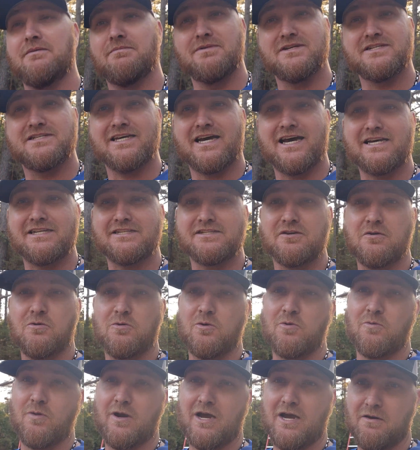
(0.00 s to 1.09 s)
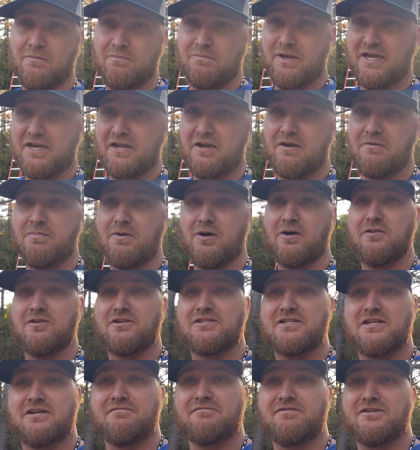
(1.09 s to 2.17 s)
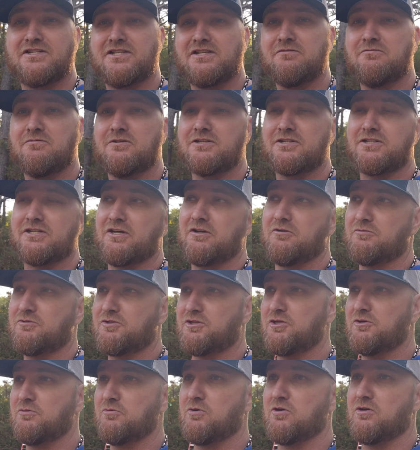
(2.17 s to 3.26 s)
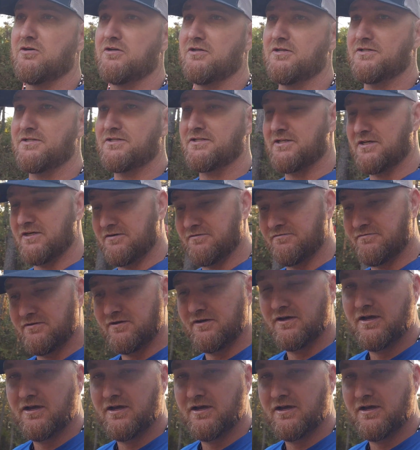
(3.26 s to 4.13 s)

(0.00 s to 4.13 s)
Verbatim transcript: besides going around picking up all the stuff that she wants to go chew on and stuff.